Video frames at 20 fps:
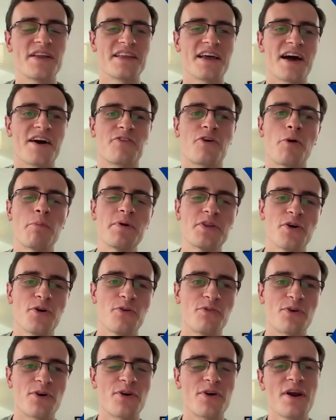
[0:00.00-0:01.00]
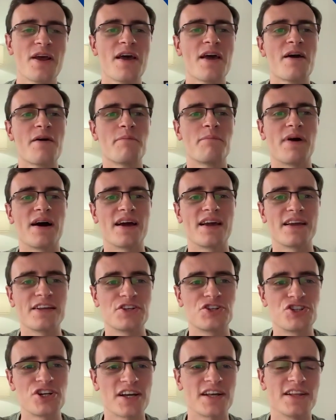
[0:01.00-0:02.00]
I've copied over my
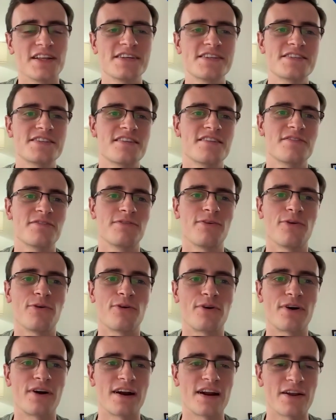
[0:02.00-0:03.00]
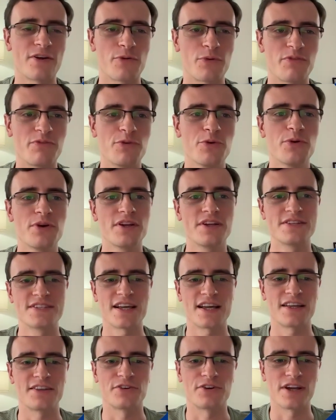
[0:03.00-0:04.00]
checklist for reviewing the
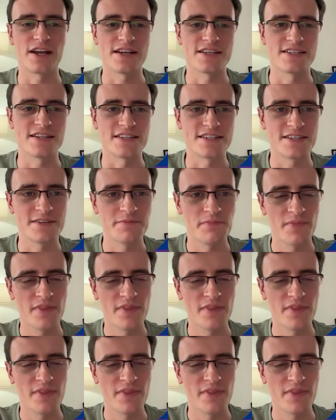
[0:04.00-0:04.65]
secondary assets.